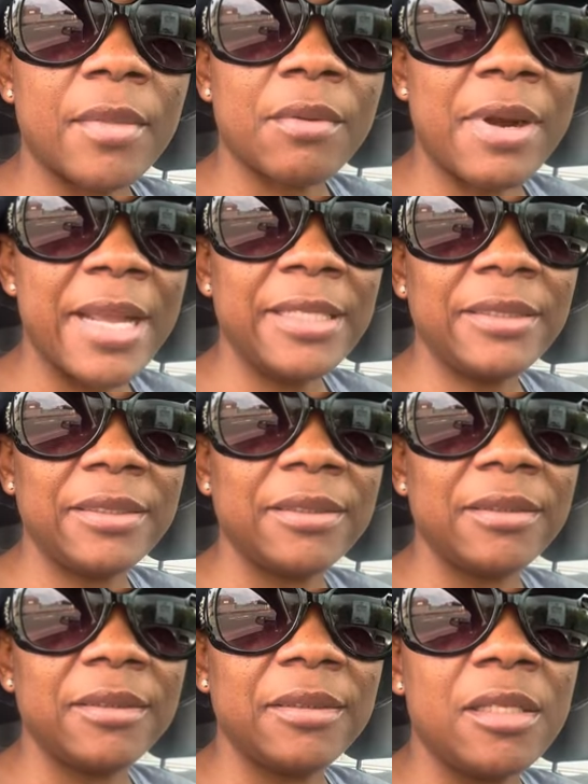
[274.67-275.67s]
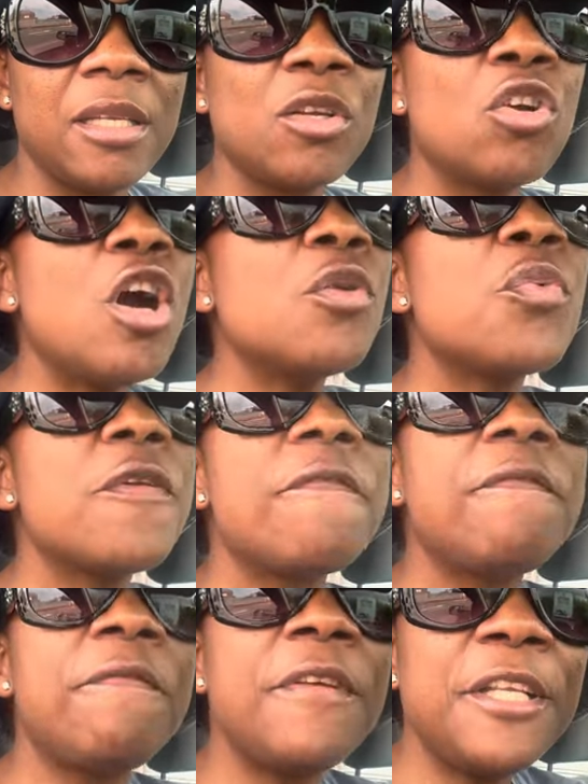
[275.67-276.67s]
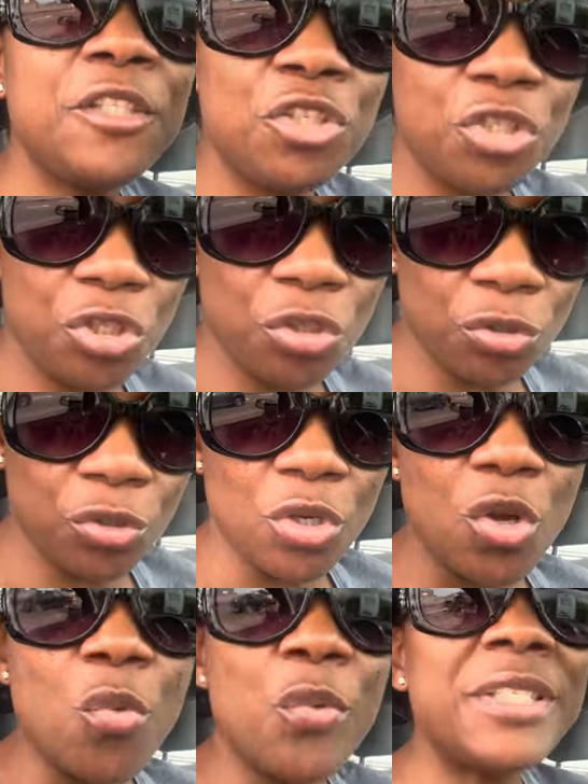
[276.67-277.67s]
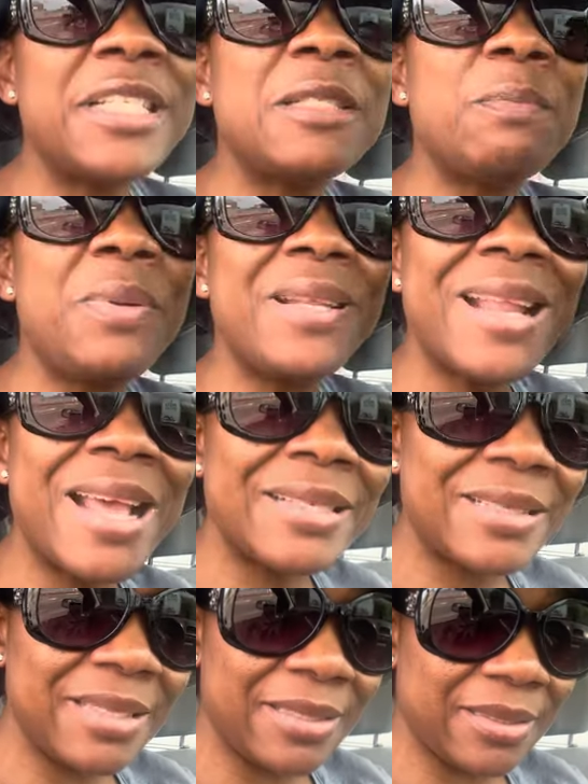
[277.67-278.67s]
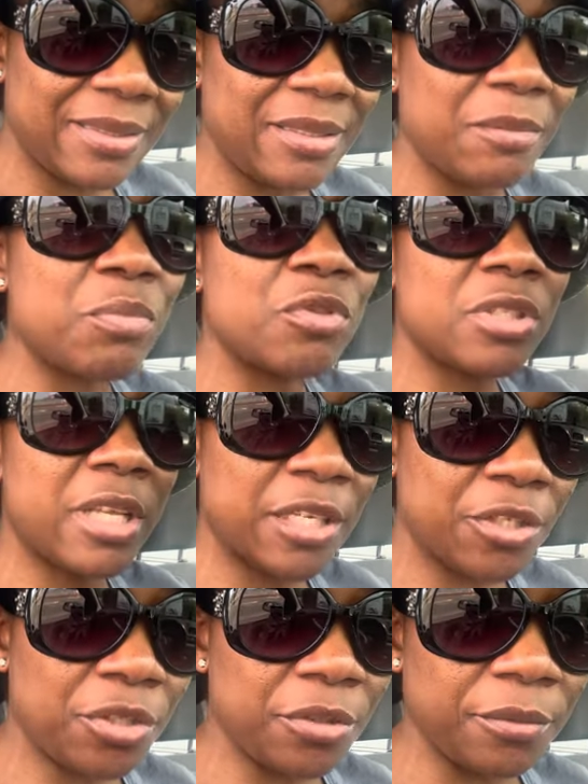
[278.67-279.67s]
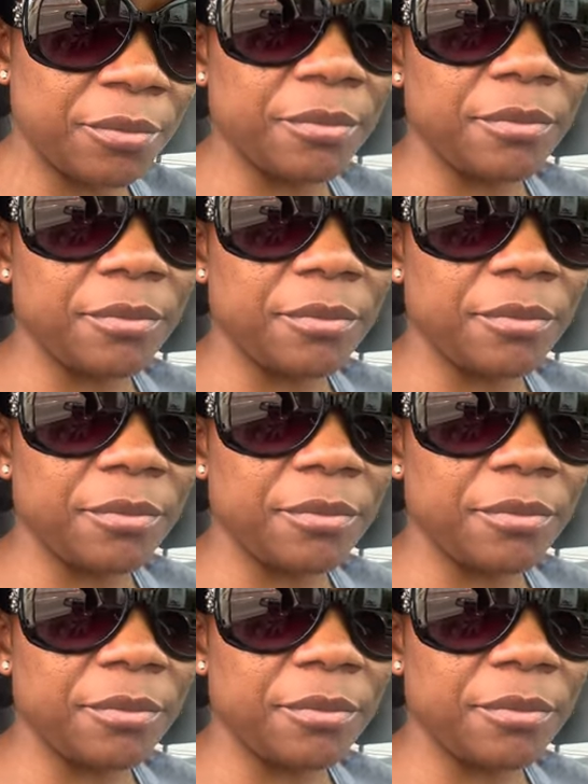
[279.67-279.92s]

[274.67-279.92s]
right god will feed you with his blessings protection